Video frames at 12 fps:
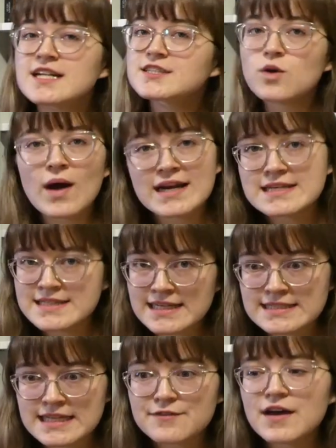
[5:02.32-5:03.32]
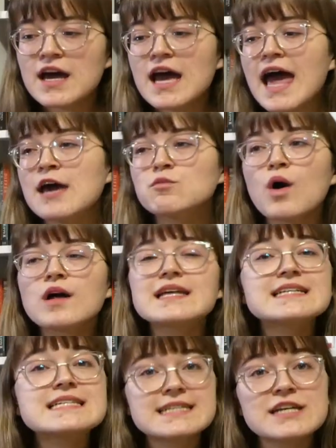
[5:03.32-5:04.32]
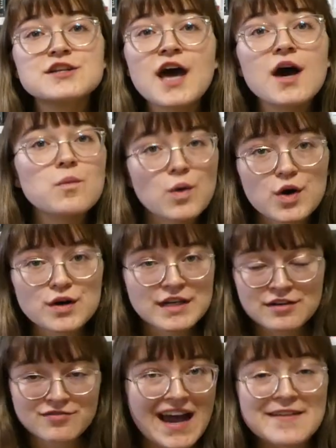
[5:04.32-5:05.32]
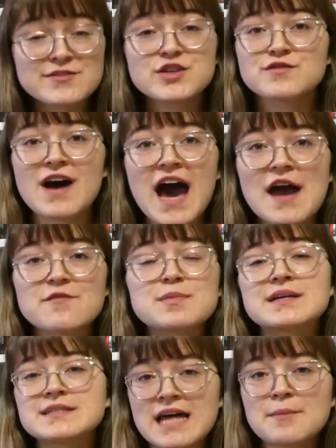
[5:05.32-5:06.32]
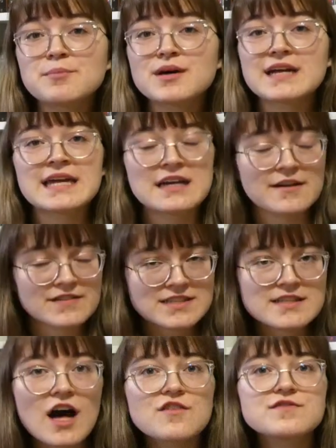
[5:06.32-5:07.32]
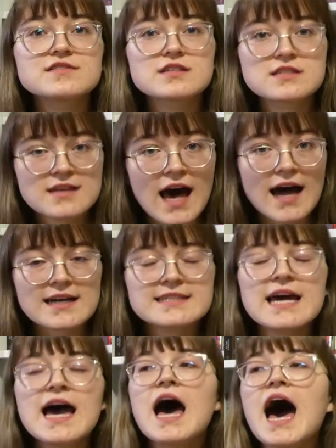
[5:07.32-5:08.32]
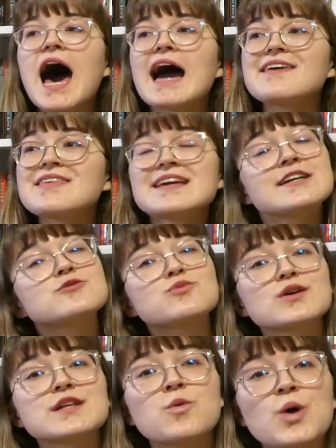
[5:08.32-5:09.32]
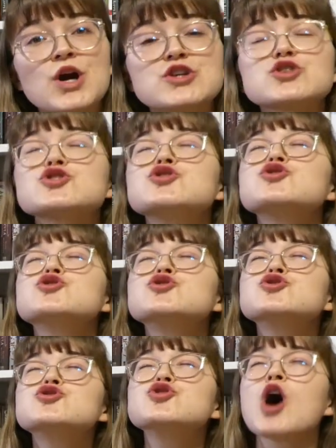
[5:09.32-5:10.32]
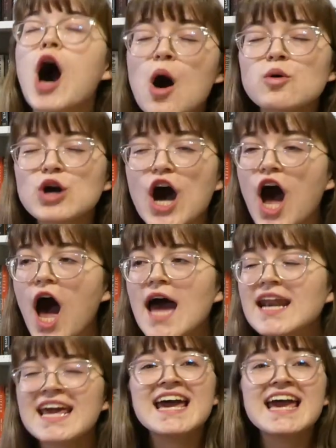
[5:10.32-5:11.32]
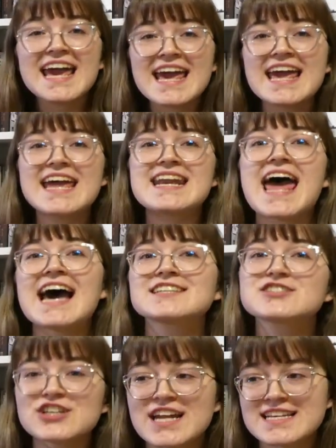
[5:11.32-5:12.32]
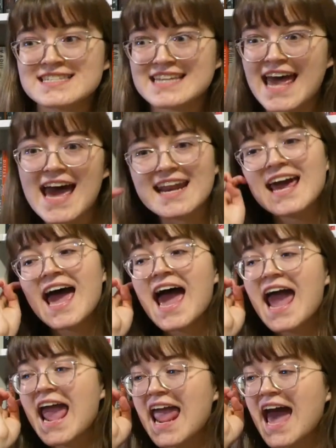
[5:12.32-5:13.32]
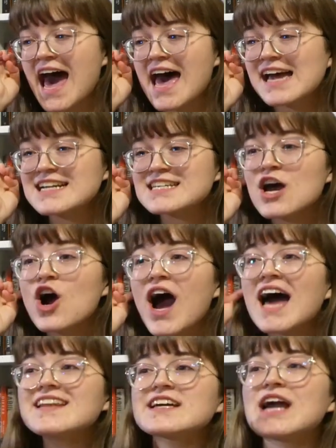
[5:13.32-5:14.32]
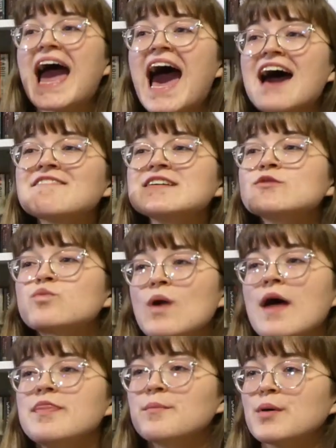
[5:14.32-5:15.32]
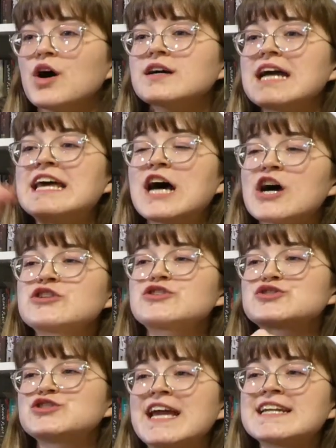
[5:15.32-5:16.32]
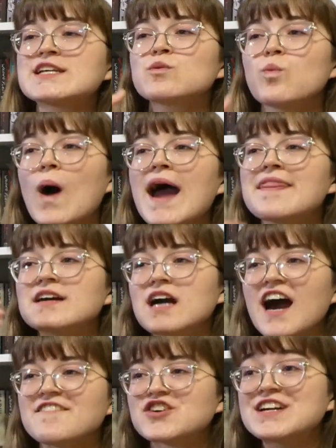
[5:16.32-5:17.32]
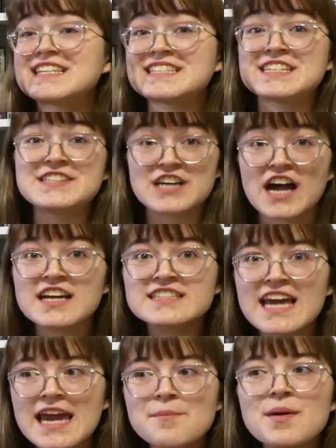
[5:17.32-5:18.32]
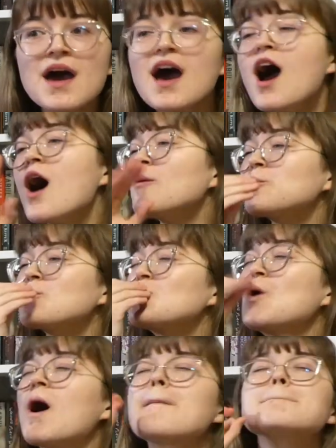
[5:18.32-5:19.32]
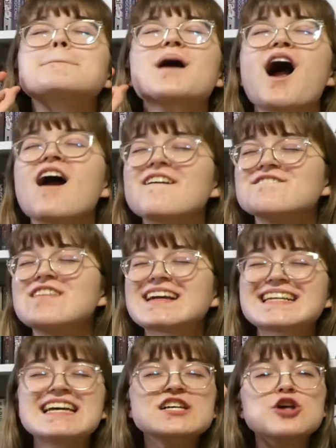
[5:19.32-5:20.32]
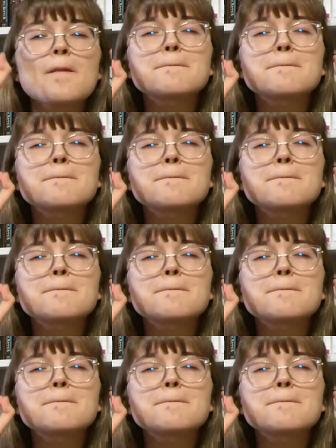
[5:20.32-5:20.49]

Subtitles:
that's quite addictive. And while it did not work in Five Survive, because that book in and of itself sucked, I think it really worked so good in As Good As Dead. And like, having read the book and understanding why the cover is duct tape, perfect. It is